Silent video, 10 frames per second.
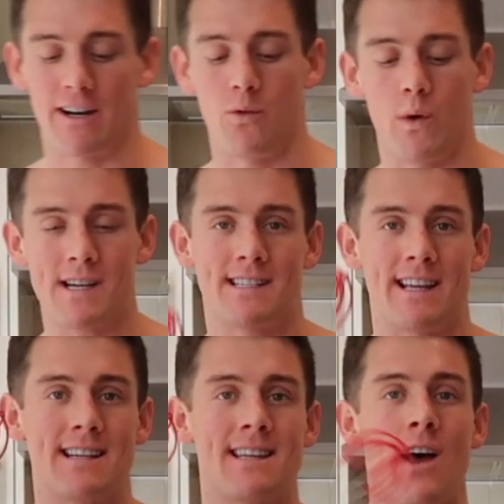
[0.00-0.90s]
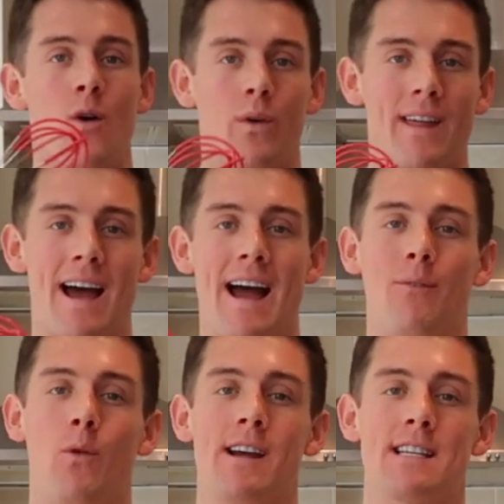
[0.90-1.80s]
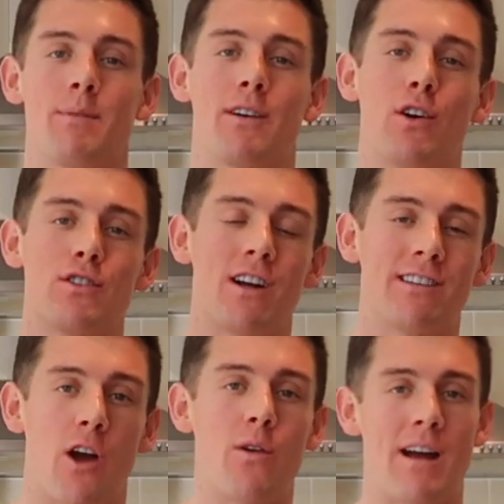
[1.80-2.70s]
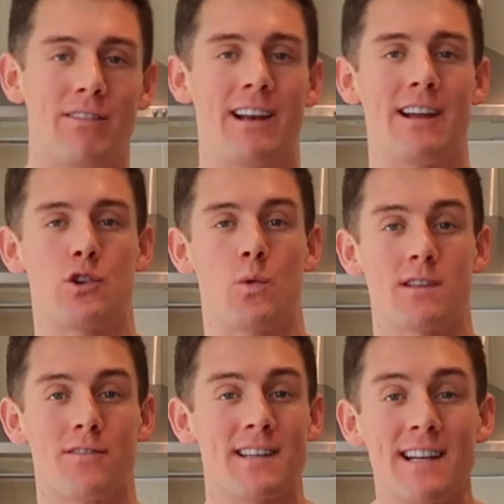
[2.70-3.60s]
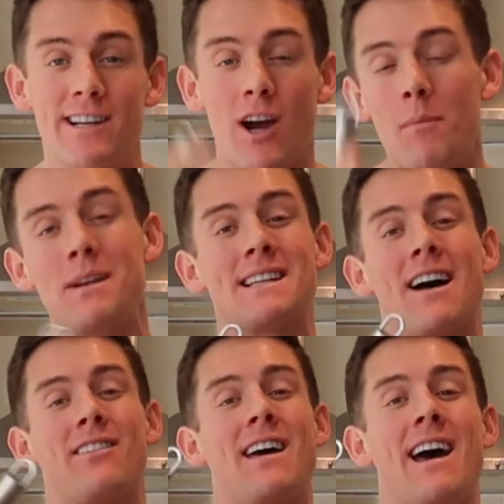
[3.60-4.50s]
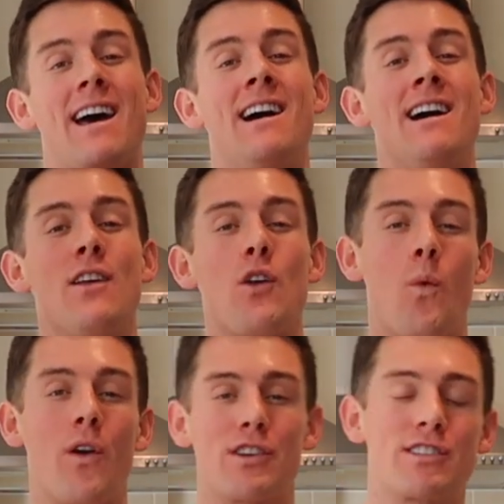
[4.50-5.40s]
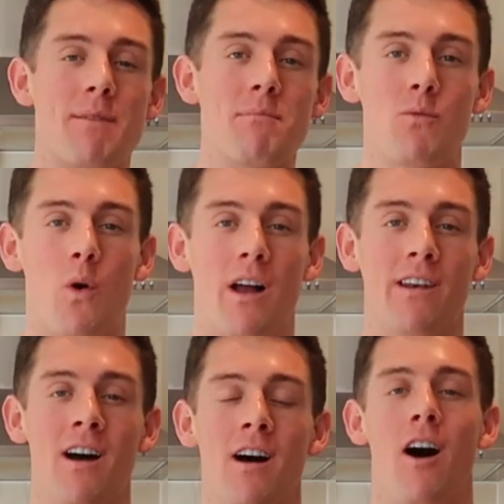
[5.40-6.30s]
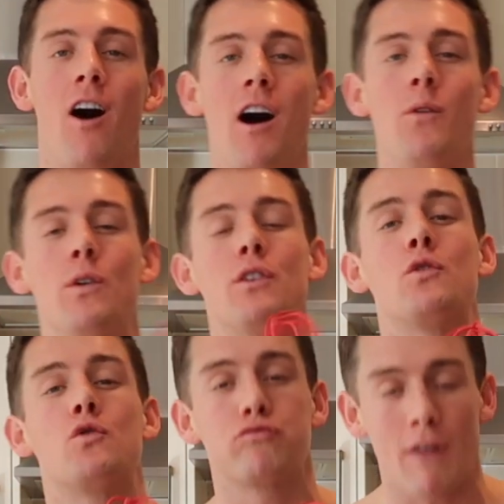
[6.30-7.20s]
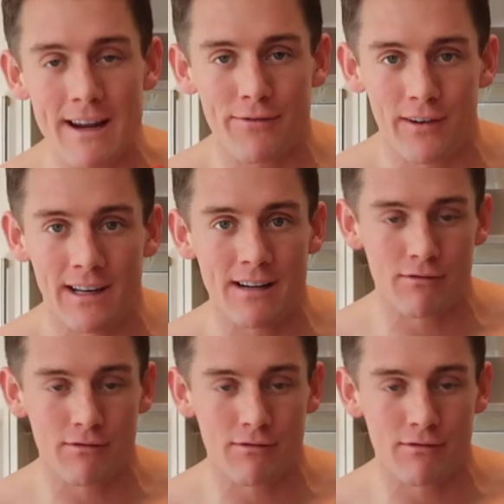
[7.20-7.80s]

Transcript: going to whisk this with a hand whisk because I don't have an electric one. So if there's any companies out there that want to send me one, I would gratefully